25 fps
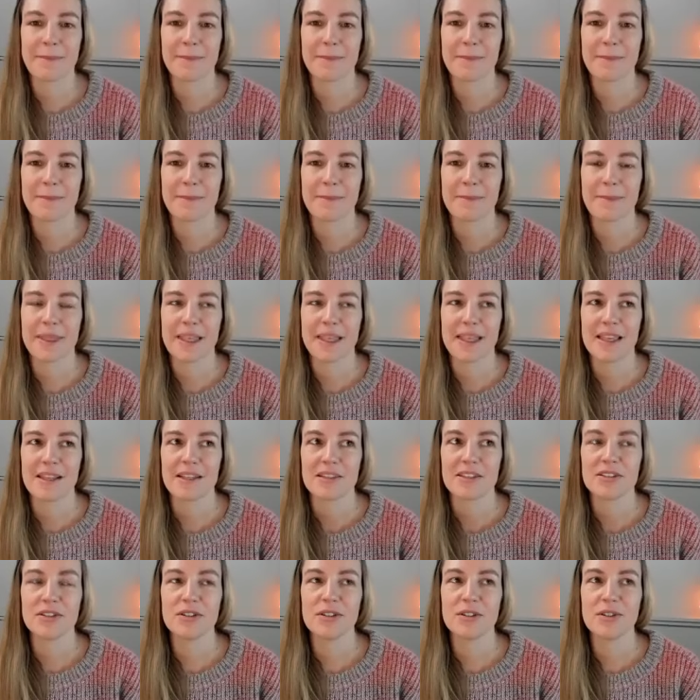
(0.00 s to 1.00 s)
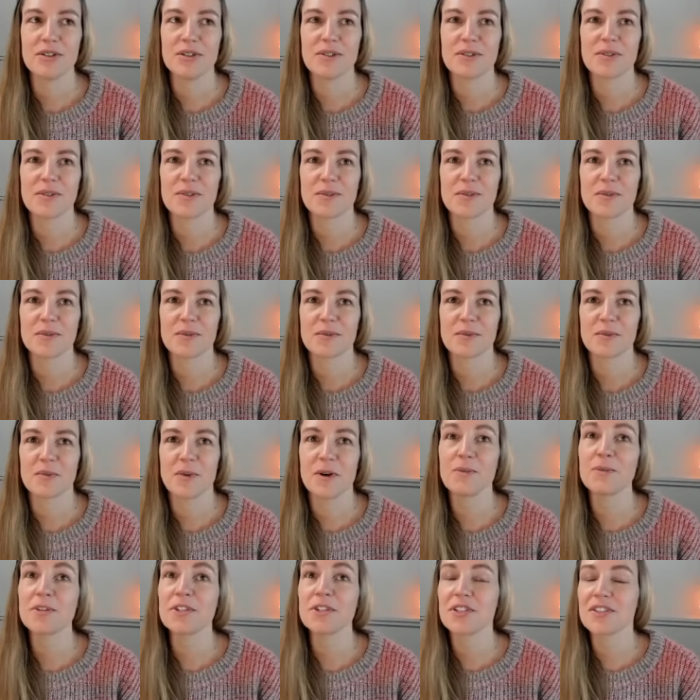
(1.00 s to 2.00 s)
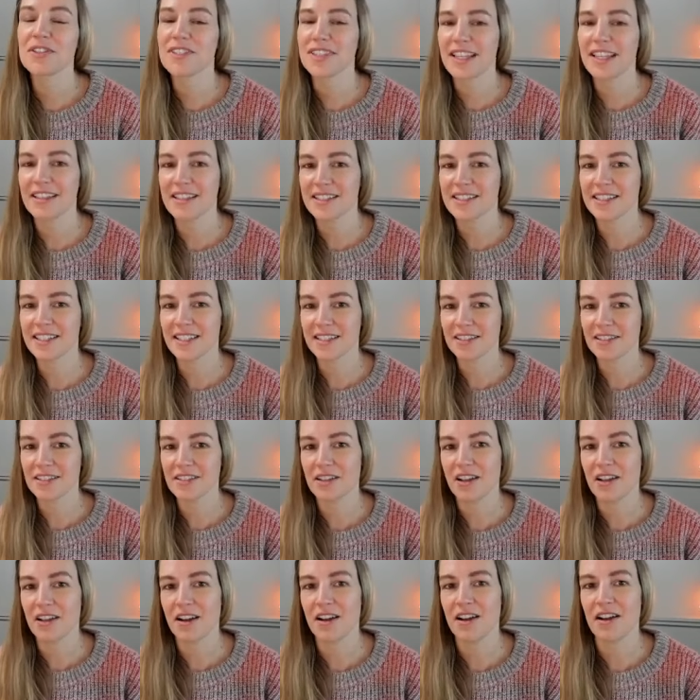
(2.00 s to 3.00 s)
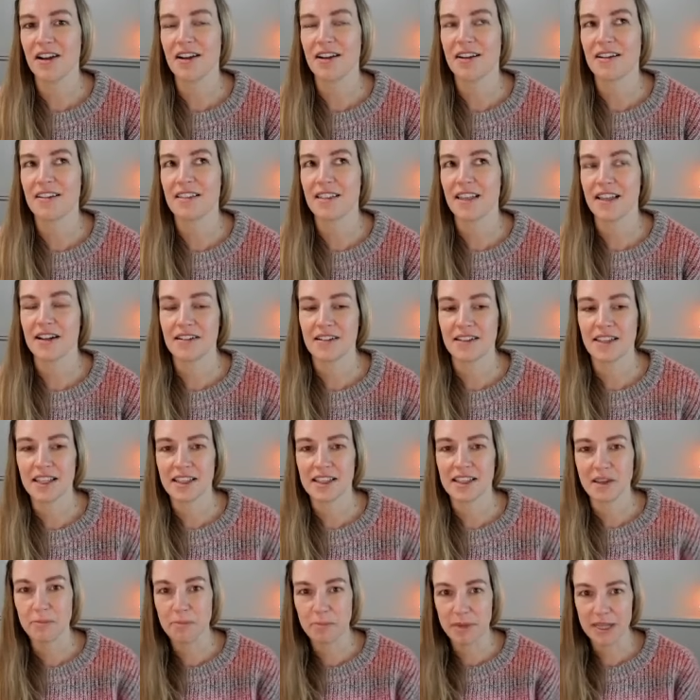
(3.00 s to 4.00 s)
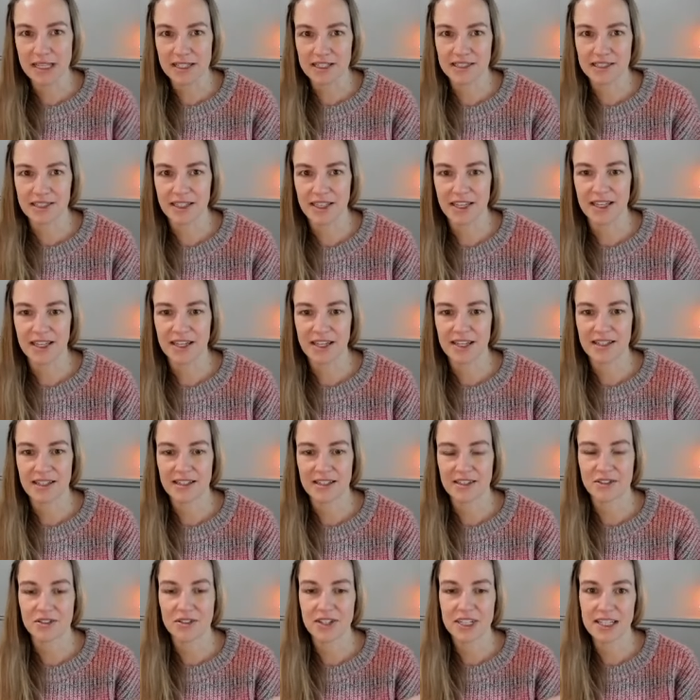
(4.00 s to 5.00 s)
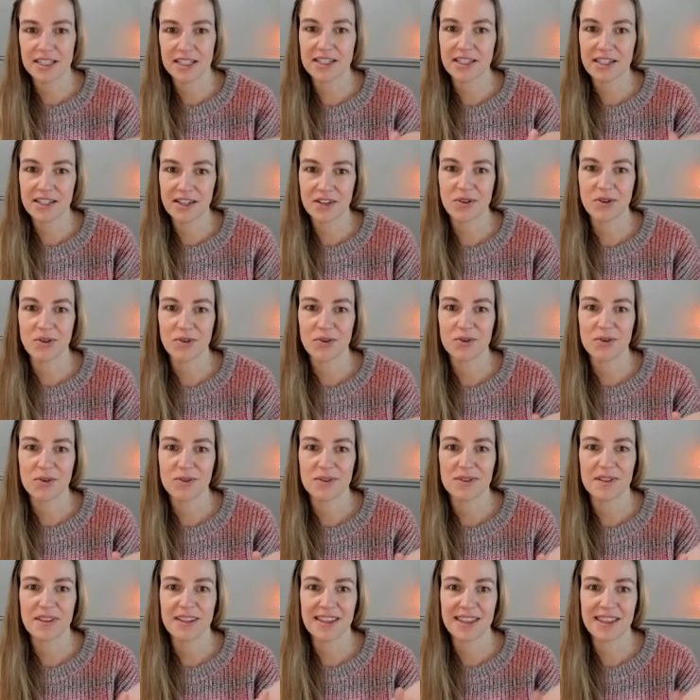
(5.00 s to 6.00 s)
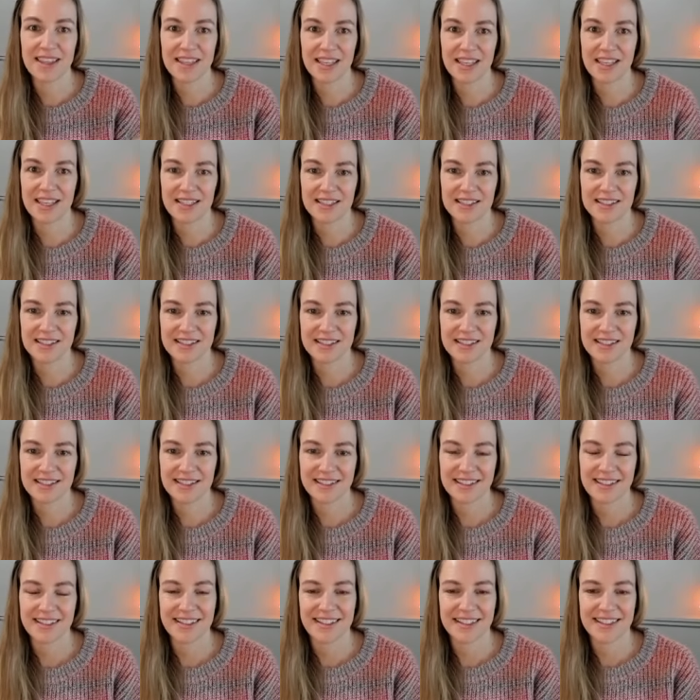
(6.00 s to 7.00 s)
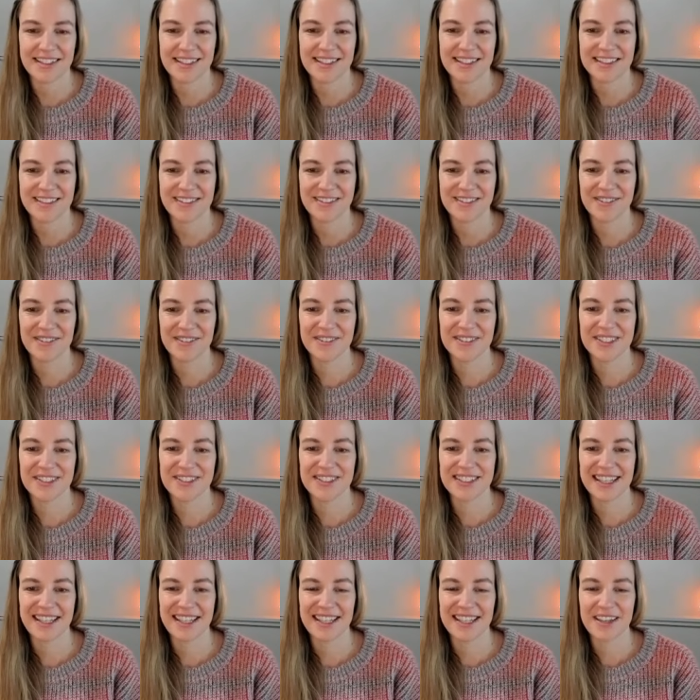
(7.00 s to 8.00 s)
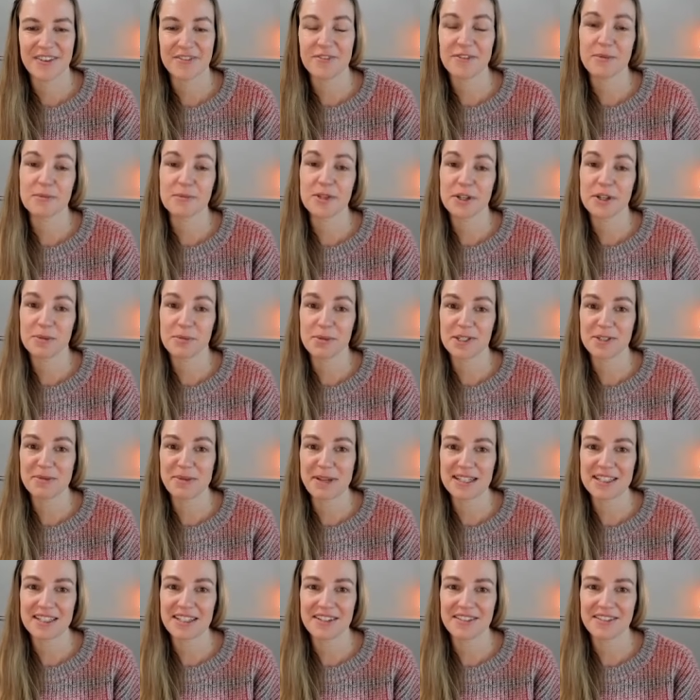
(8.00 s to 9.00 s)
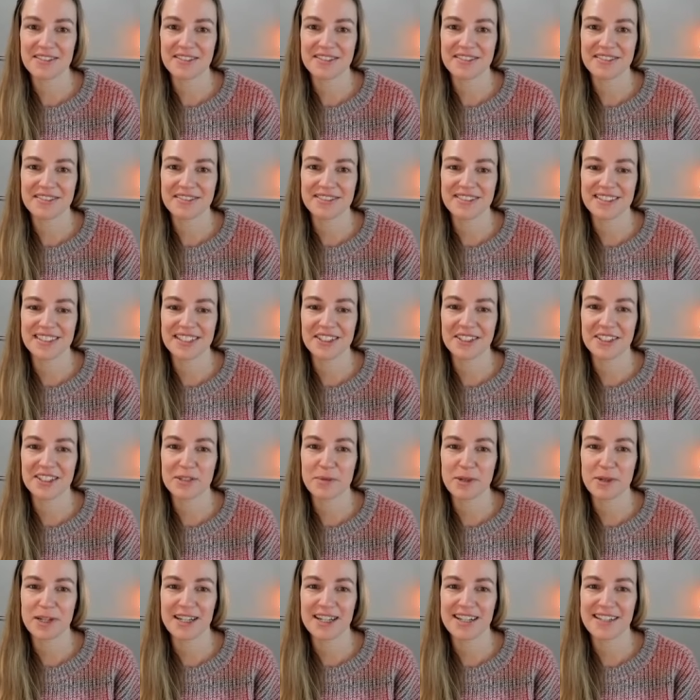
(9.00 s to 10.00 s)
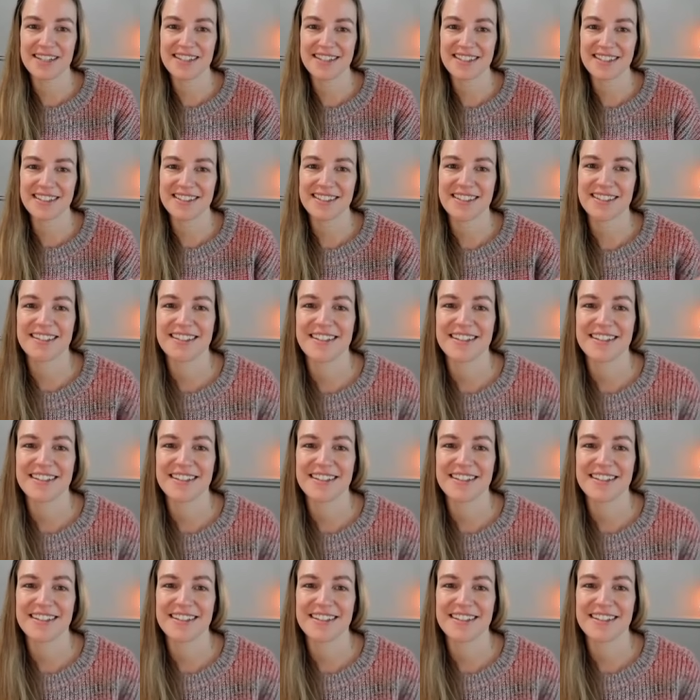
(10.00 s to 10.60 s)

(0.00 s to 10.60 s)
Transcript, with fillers: mm-hmm. so what would you say the skills are that are like the baseline you need to know these what would you say that, from your perspective and your experience